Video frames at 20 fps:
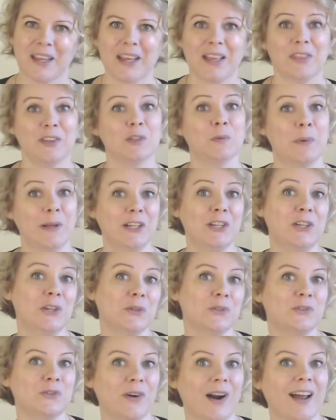There's been a
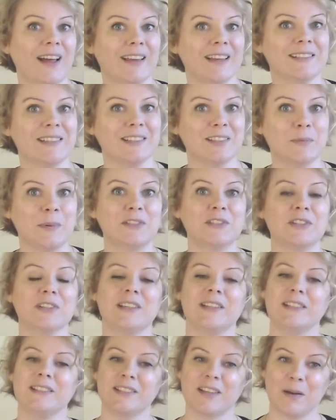huge rise, especially
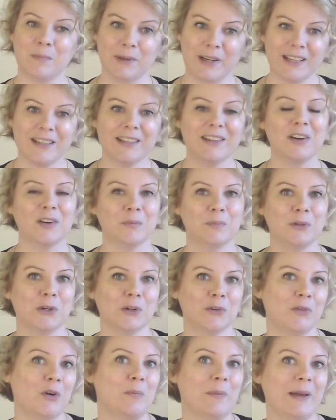this company called
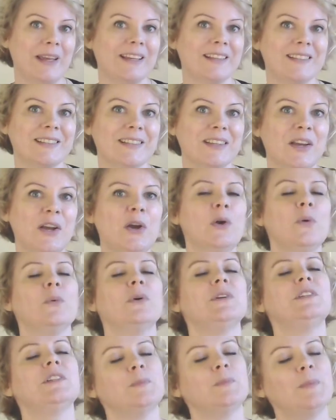Pure Romance,
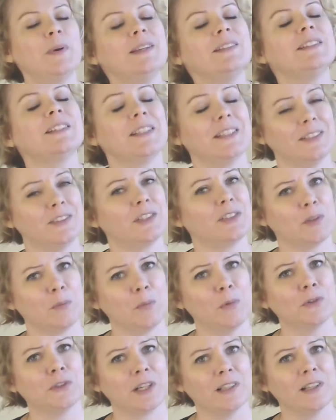which is basically just a
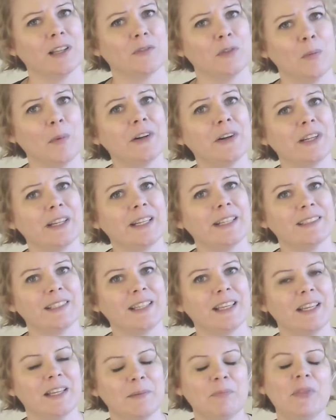multi-level marketing
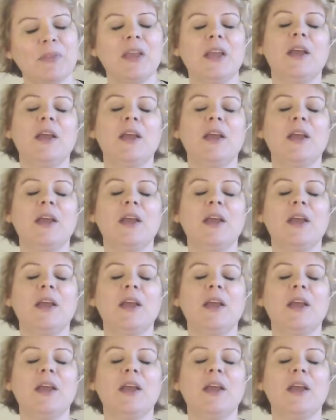scheme,